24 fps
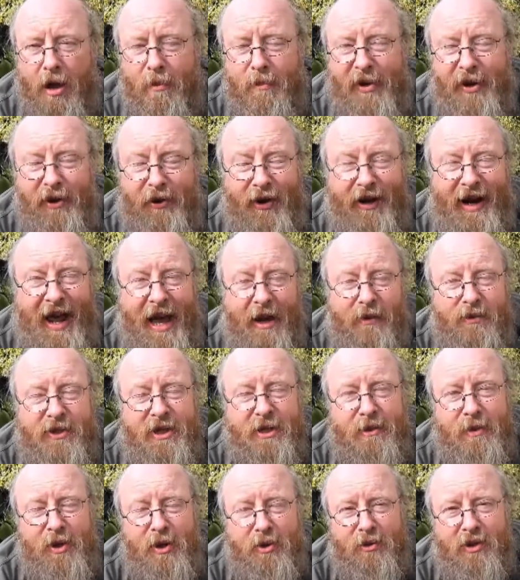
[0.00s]
built on house
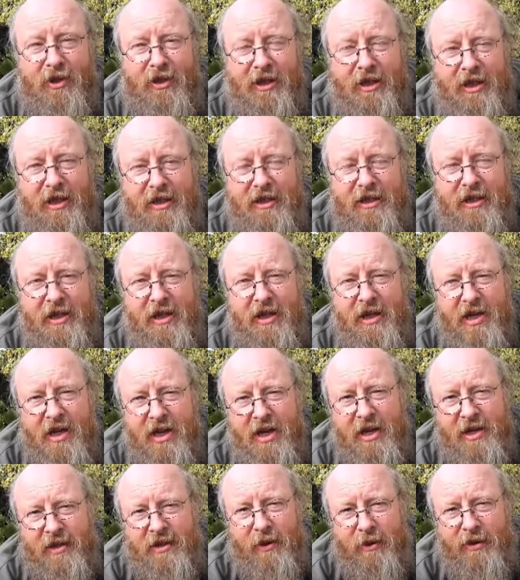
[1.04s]
communities,
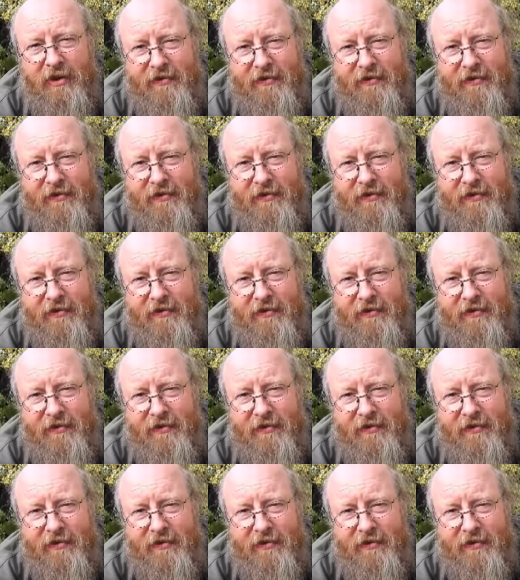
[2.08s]
so